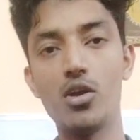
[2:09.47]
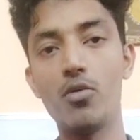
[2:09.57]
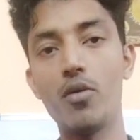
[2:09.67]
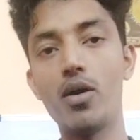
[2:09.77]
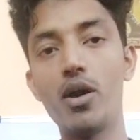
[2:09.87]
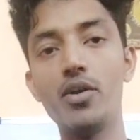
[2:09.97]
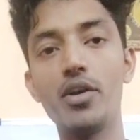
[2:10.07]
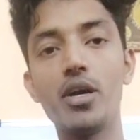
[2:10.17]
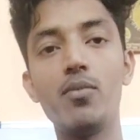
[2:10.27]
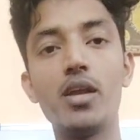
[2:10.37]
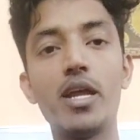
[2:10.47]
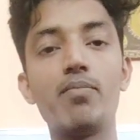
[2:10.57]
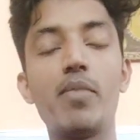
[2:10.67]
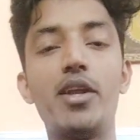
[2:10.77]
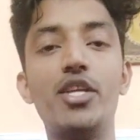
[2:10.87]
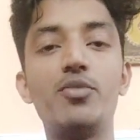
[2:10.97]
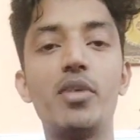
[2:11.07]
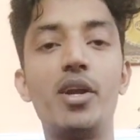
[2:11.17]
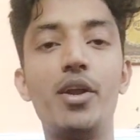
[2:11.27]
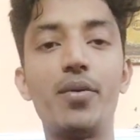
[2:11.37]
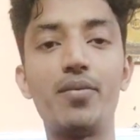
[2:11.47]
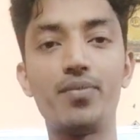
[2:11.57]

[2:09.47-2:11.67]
We have heard the term like management,